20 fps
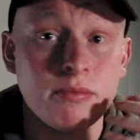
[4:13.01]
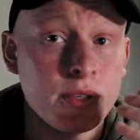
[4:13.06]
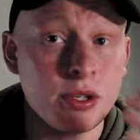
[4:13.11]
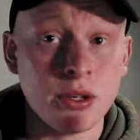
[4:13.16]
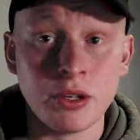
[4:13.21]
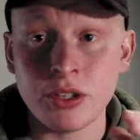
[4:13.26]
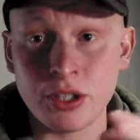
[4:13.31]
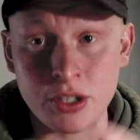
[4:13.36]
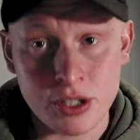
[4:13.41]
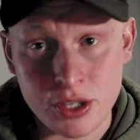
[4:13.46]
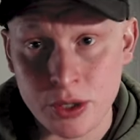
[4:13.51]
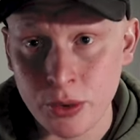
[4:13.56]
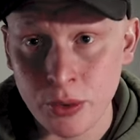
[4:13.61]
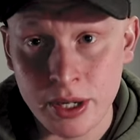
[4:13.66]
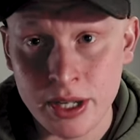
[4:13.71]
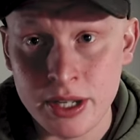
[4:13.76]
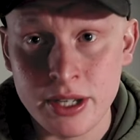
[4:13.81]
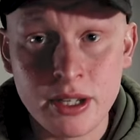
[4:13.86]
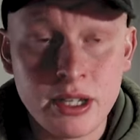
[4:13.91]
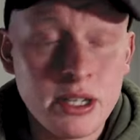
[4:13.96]
you're, you're
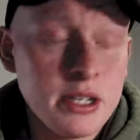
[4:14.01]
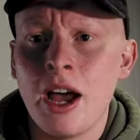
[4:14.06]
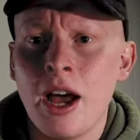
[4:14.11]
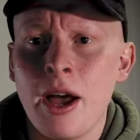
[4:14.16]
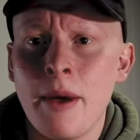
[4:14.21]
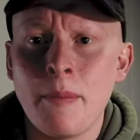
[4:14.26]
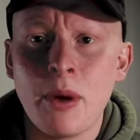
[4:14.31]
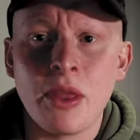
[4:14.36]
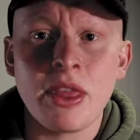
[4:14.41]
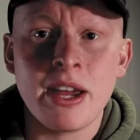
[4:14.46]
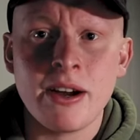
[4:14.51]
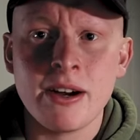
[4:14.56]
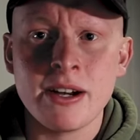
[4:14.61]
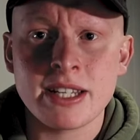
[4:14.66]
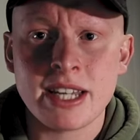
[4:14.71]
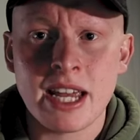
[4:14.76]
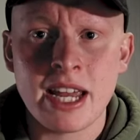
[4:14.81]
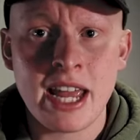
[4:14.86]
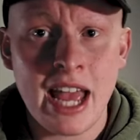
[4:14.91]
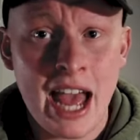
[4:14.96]
sorted. Uh, but there
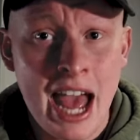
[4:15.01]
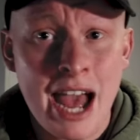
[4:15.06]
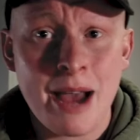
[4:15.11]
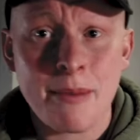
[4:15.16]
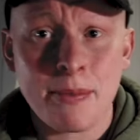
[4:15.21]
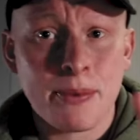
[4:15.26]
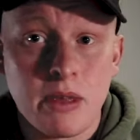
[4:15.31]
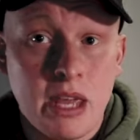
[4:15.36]
is a app